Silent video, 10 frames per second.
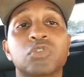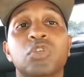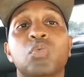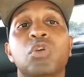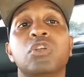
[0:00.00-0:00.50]
So
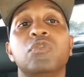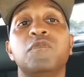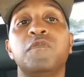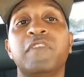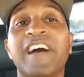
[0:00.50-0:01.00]
you want to do
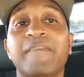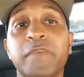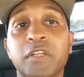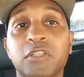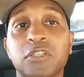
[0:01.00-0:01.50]
5
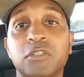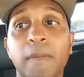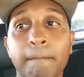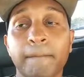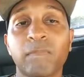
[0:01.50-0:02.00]
minutes
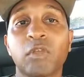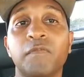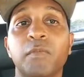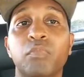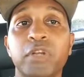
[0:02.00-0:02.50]

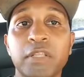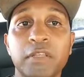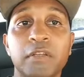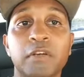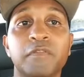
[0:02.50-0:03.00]
of the
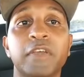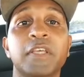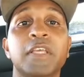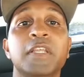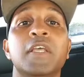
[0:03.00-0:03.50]
breathing of
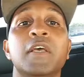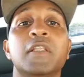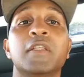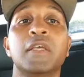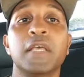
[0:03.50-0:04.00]

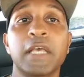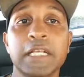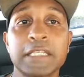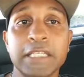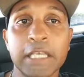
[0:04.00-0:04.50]
inhaling,
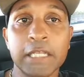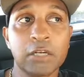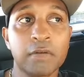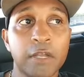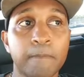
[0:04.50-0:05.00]

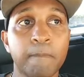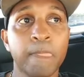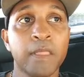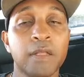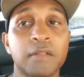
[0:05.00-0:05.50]
exhaling, all right?
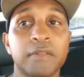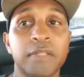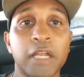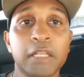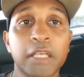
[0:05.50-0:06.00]

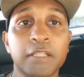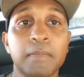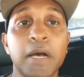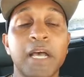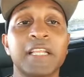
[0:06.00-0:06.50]
That'll get the
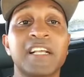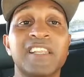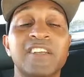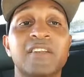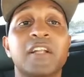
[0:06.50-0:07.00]
mind
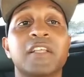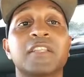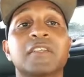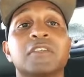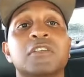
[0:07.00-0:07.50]
clear. That'll get